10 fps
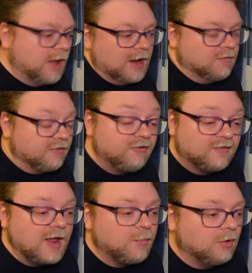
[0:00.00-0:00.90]
kind of a
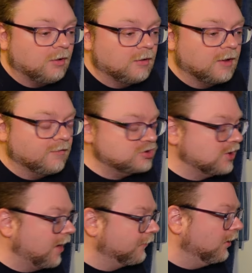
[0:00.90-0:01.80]
staple in the
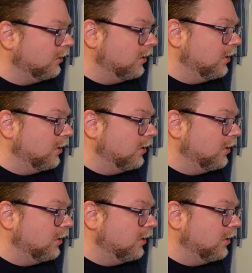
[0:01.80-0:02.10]
genre,